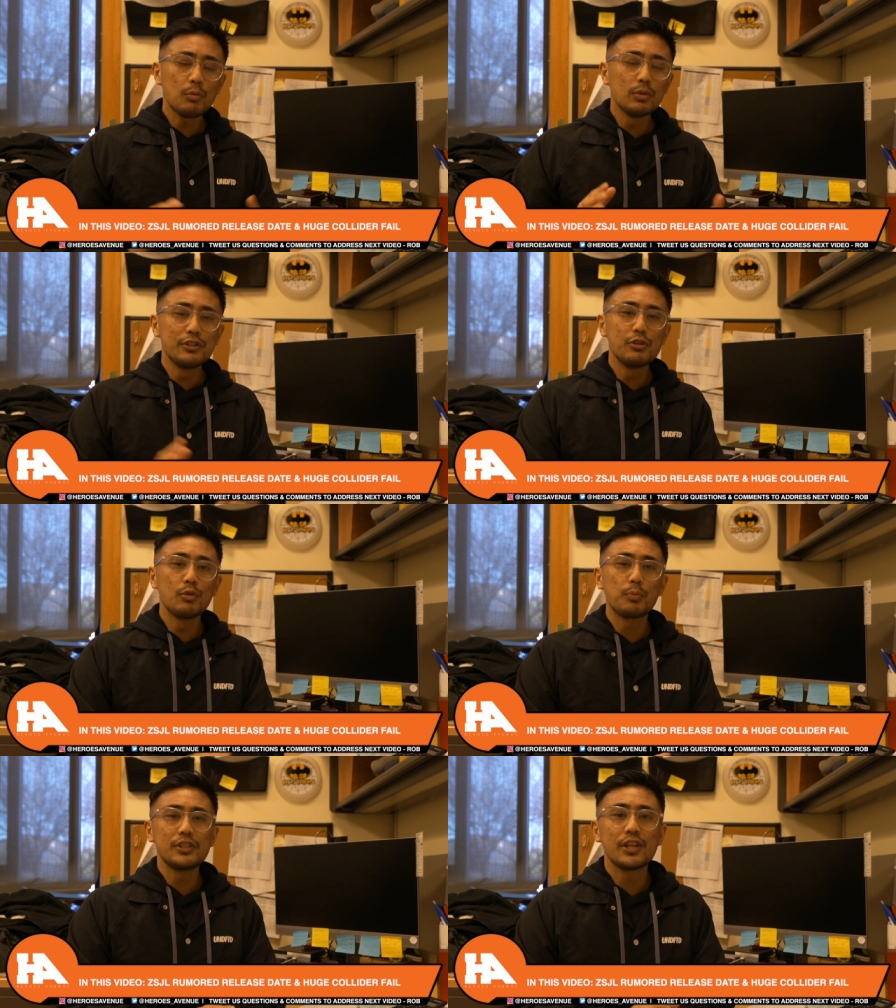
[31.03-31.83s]
Really do
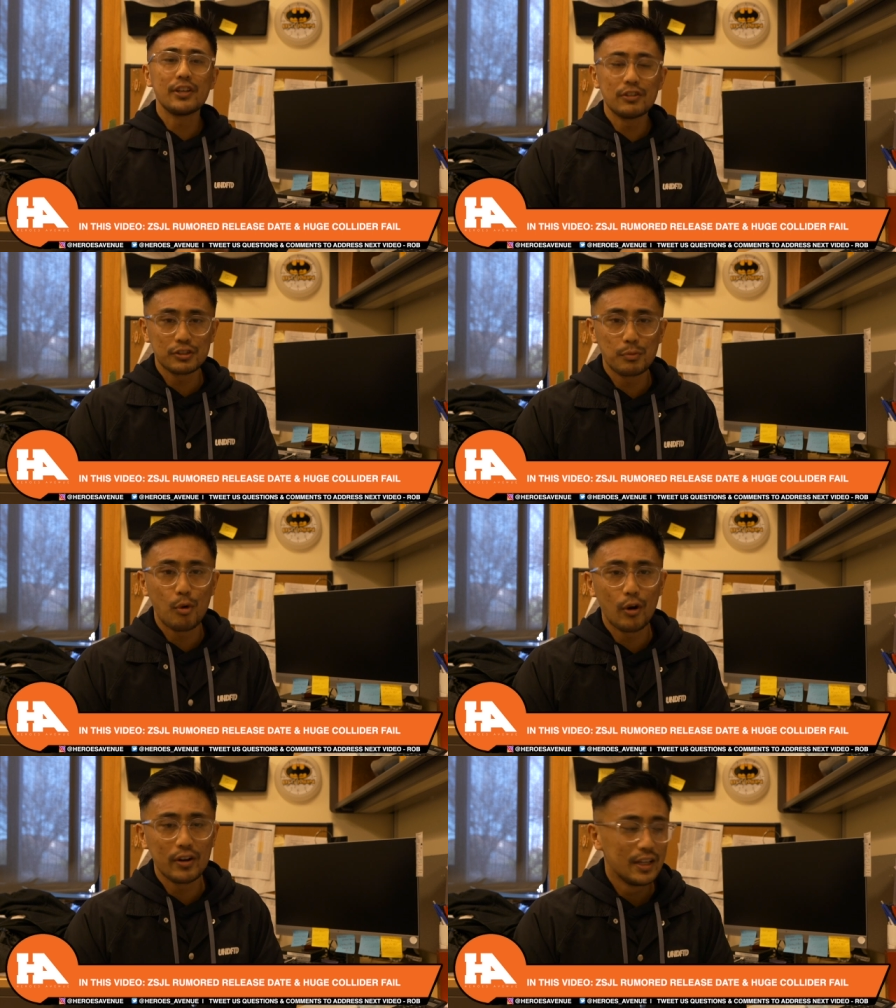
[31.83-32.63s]
appreciate your
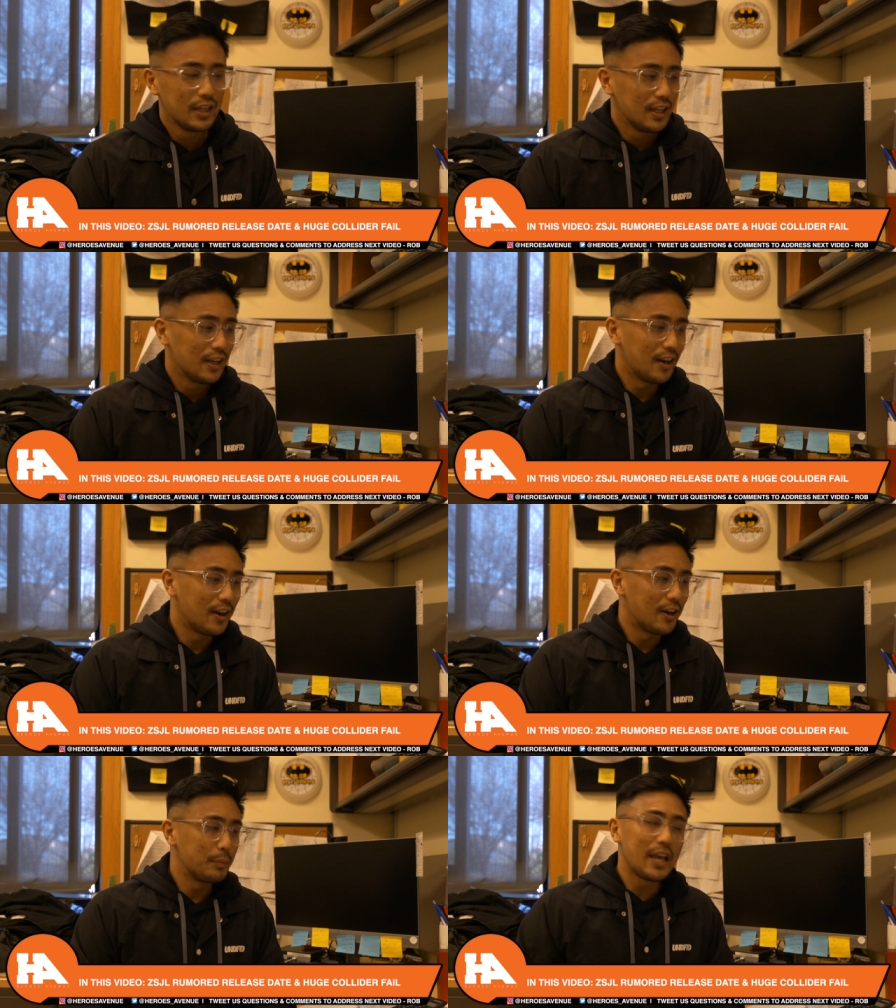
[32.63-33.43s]
support.
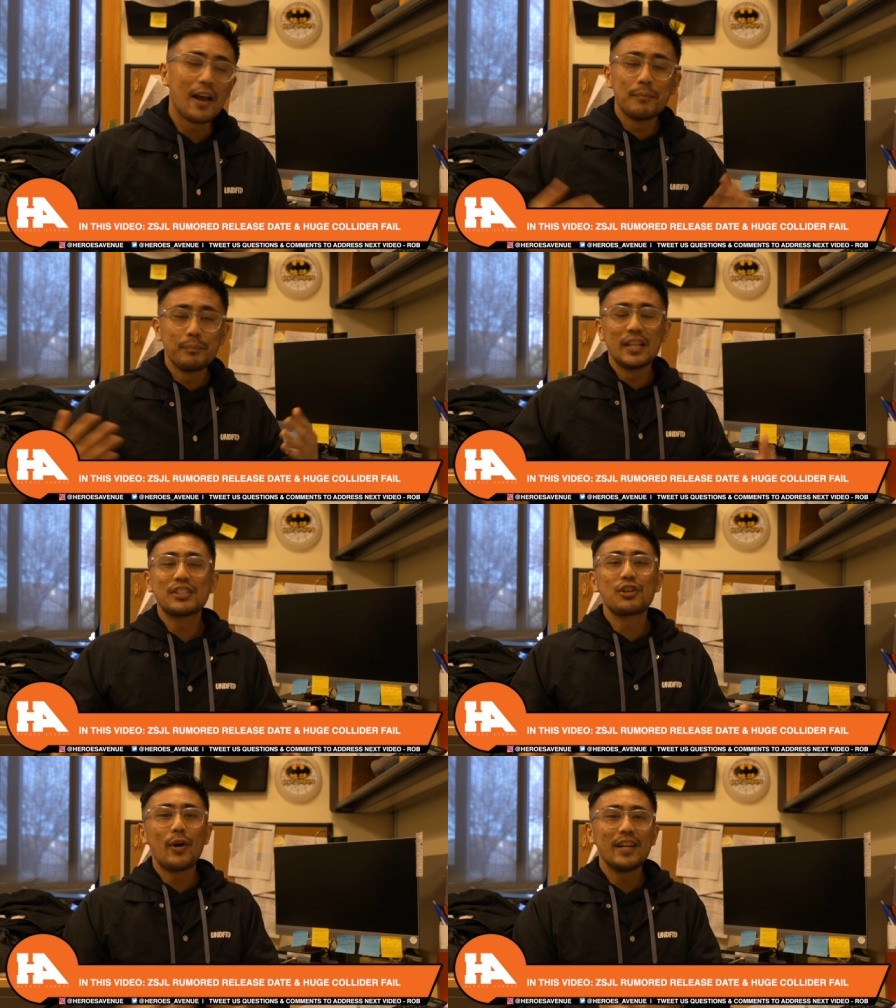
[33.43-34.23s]
Um, but yeah,
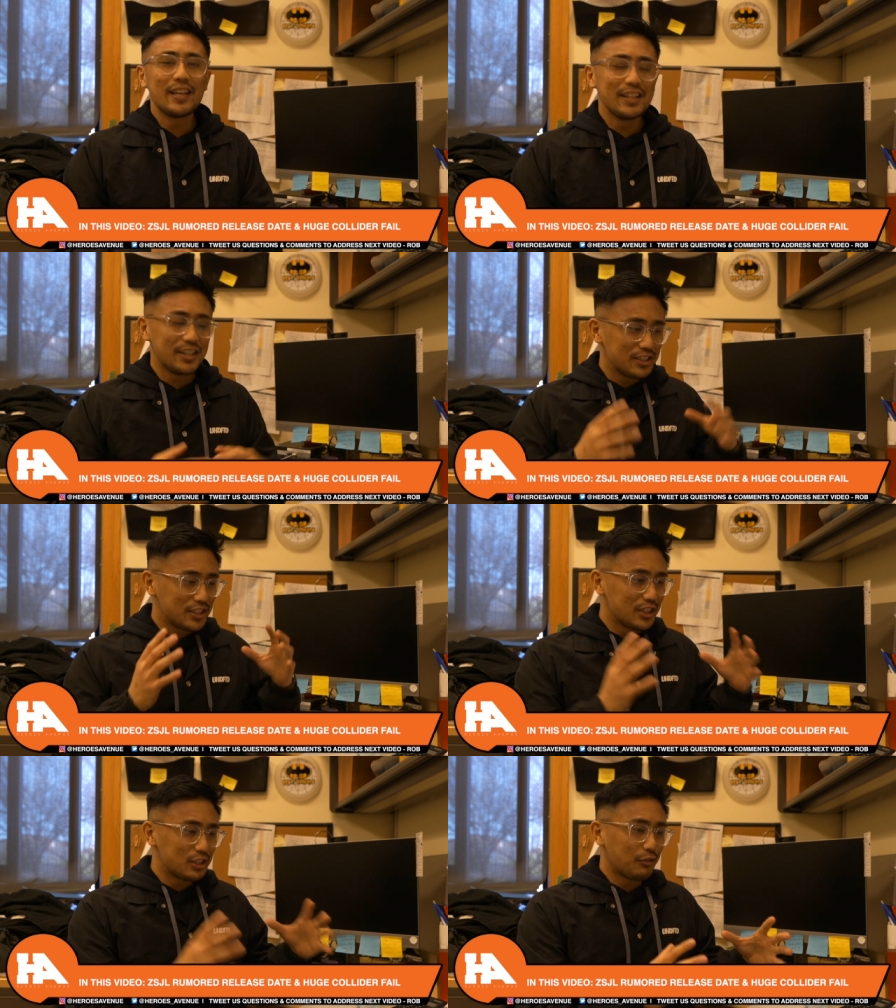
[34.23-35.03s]
let's go ahead and get
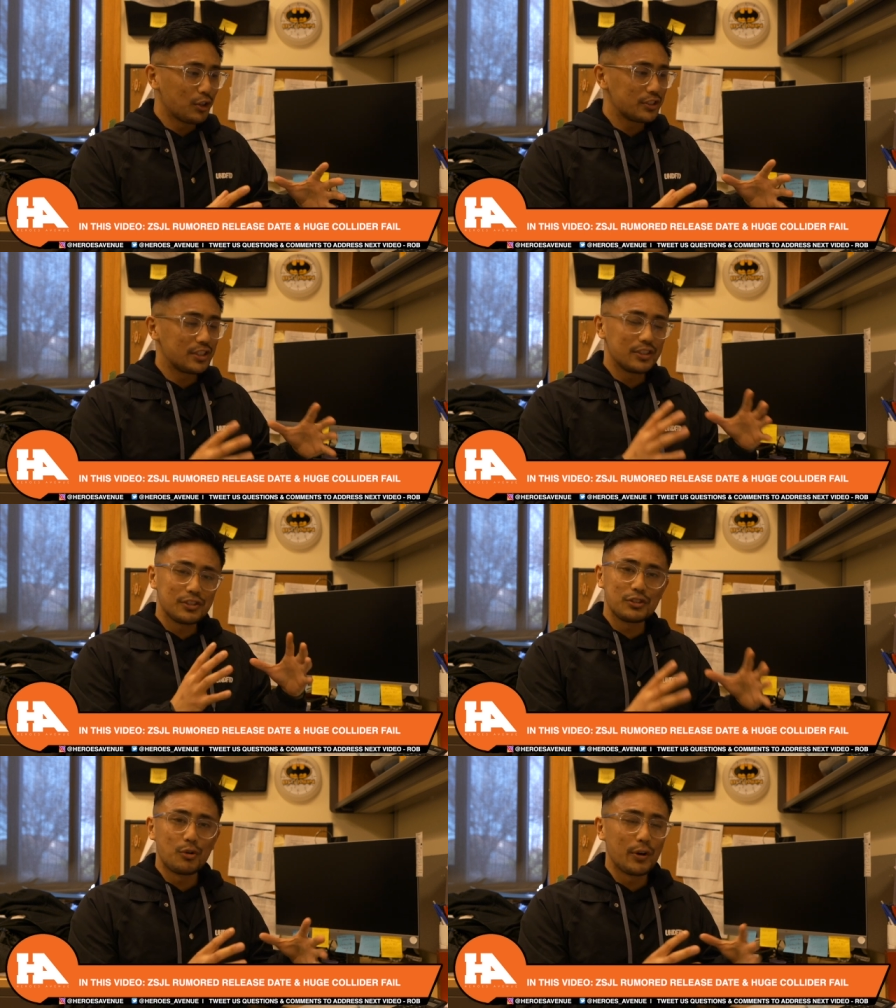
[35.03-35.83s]
into this first
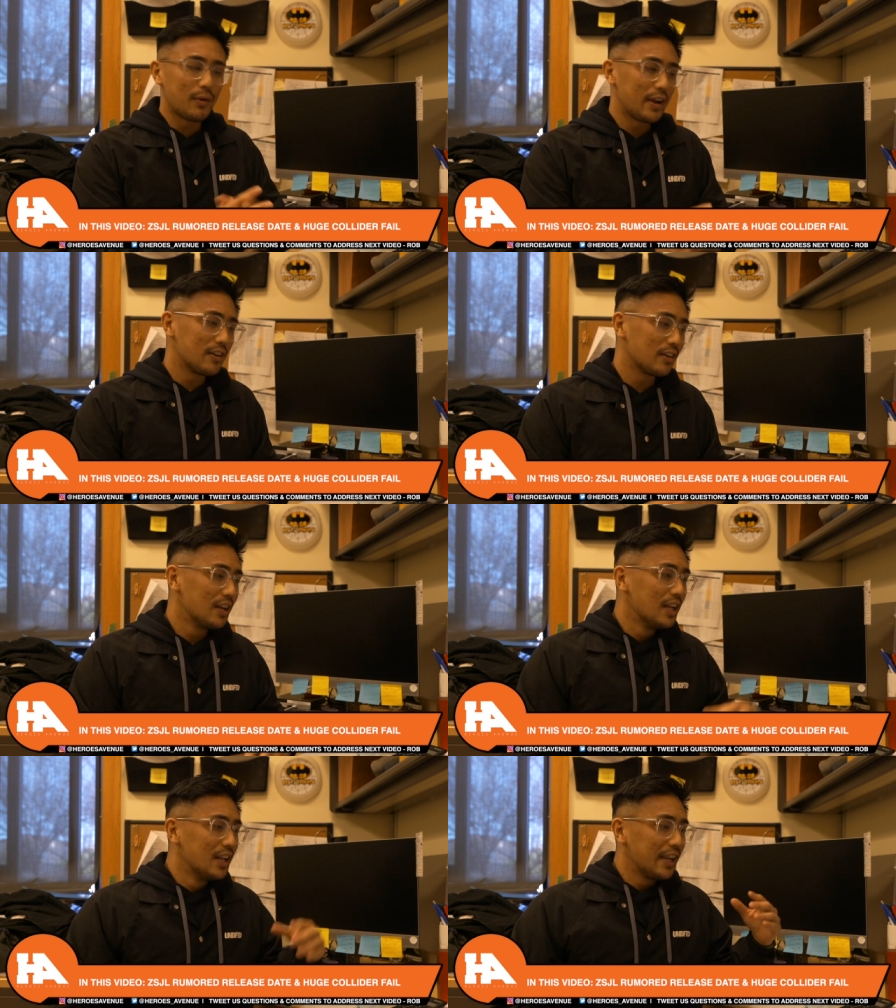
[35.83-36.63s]
story right here.
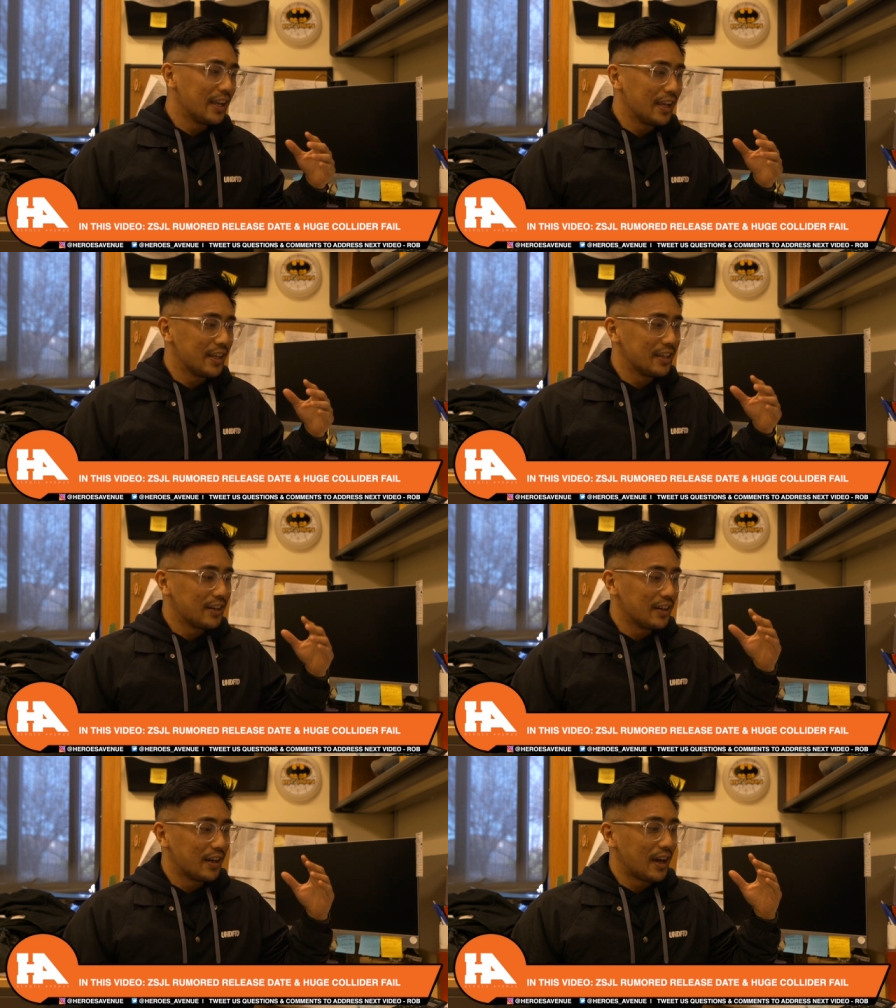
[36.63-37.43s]
And
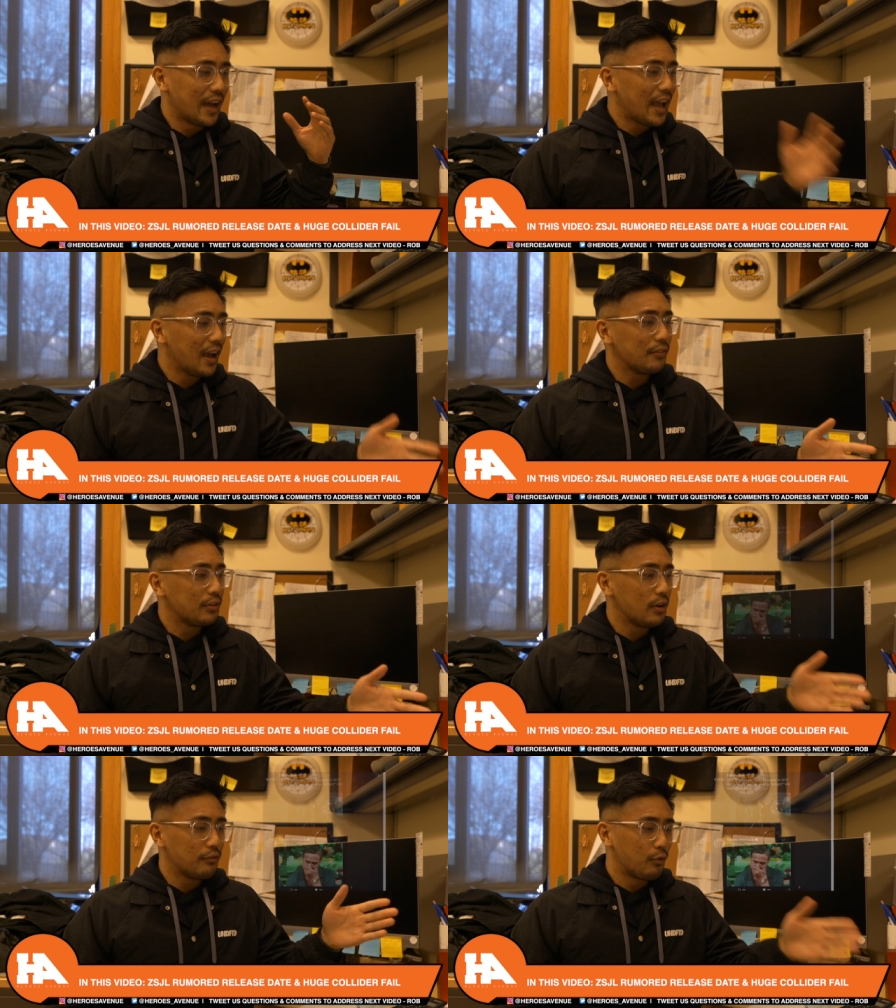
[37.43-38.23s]
uh, I have
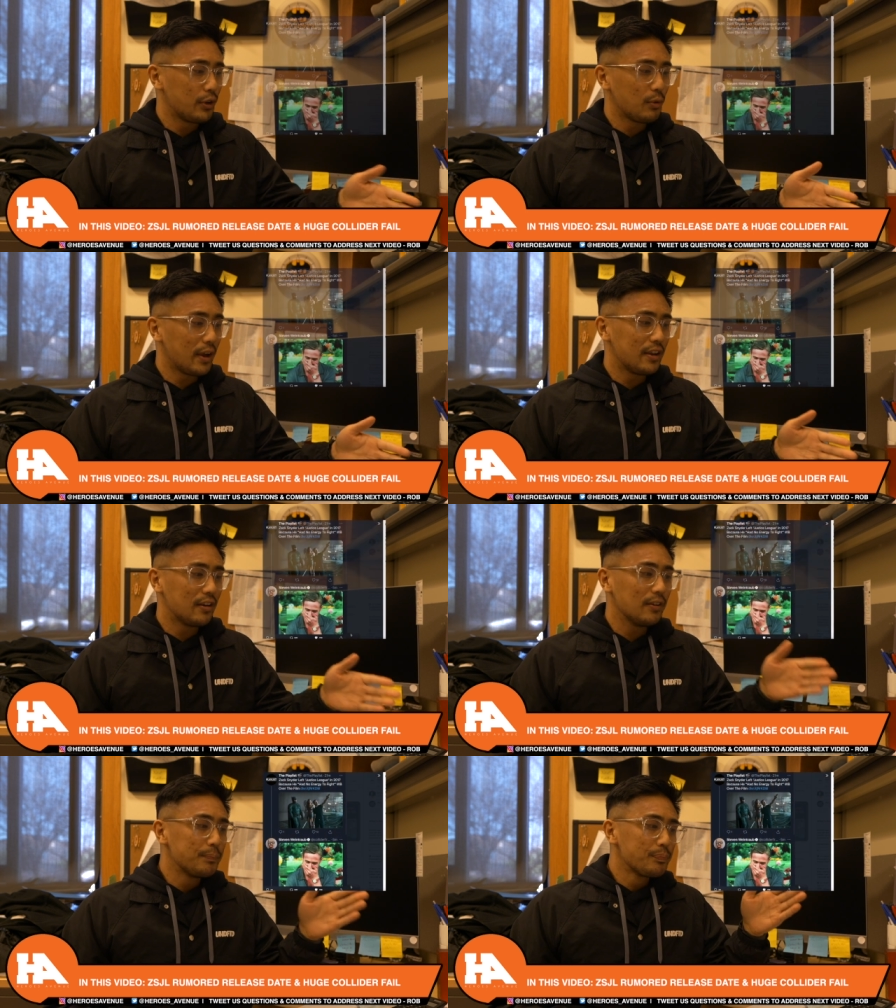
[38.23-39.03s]
for you right
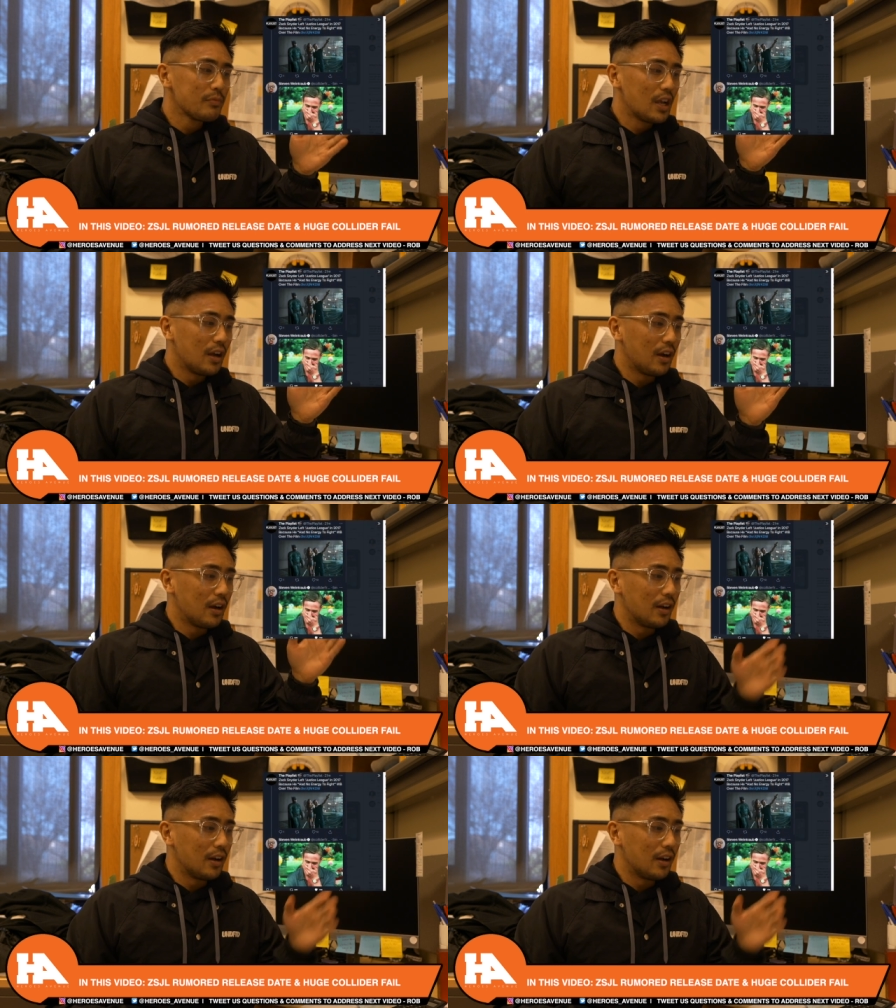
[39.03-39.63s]
here uh,